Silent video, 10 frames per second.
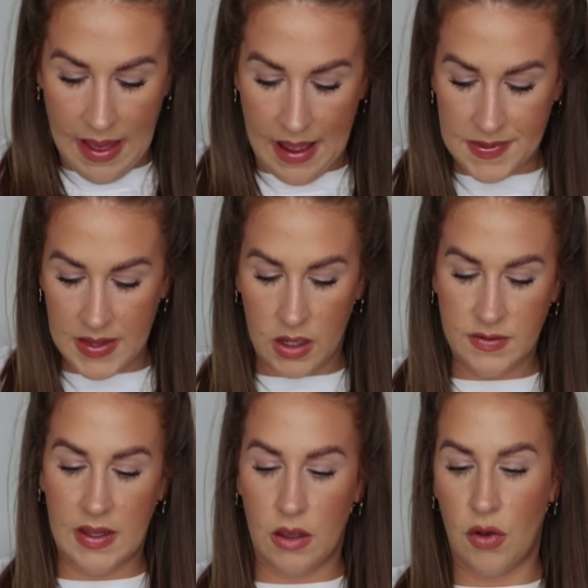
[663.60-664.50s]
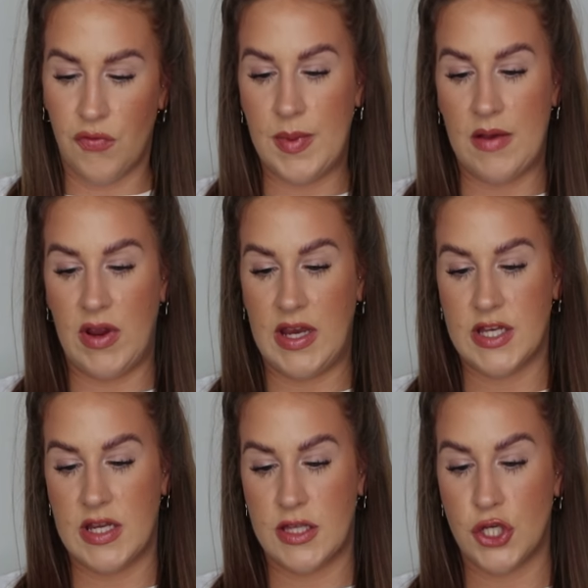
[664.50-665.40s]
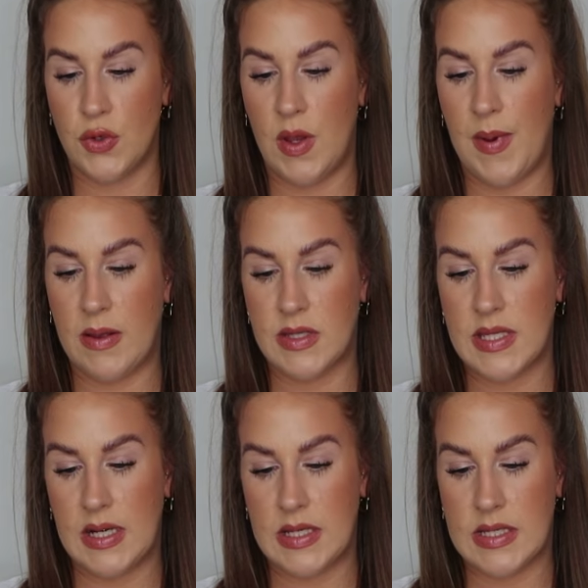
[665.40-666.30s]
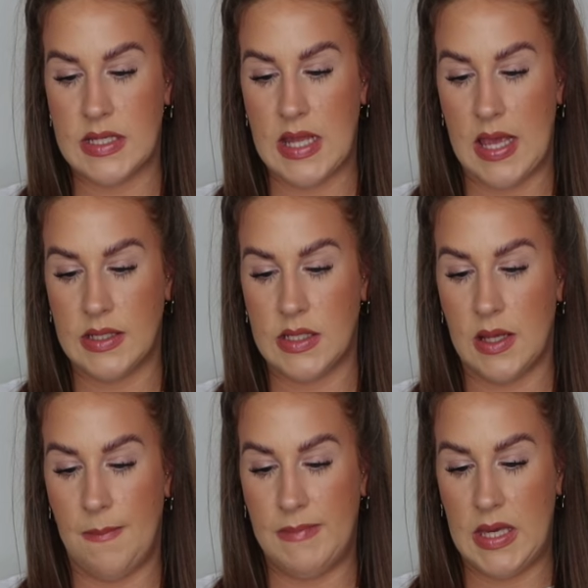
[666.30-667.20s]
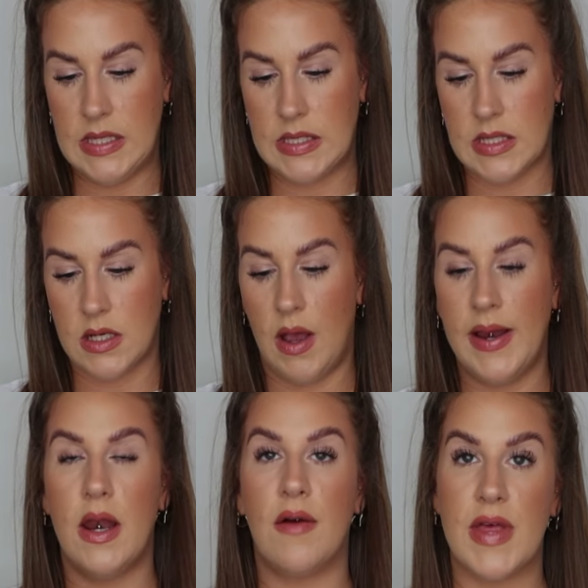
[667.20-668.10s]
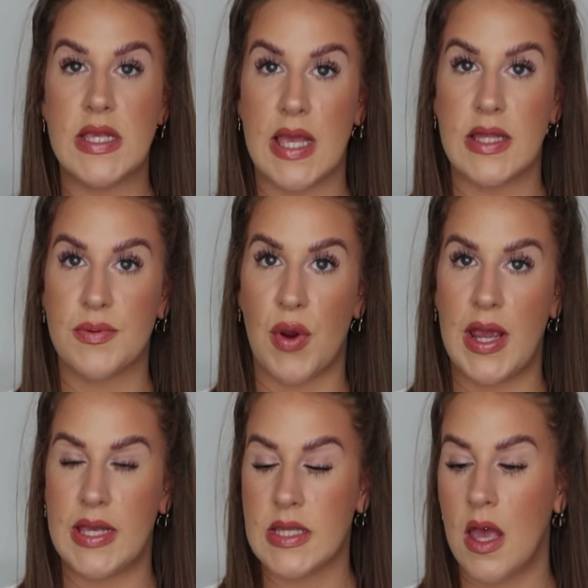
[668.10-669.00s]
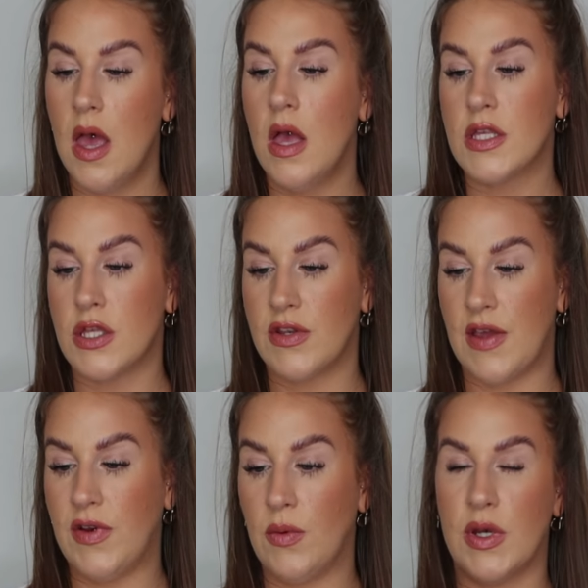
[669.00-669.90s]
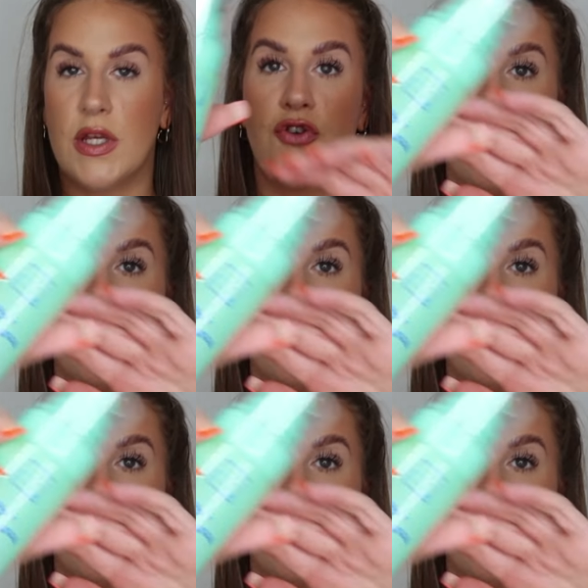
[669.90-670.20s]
And then the last thing I got from that range is the Dewy Bounce Seal and Set Mist. I love their setting sprays, so definitely wanted to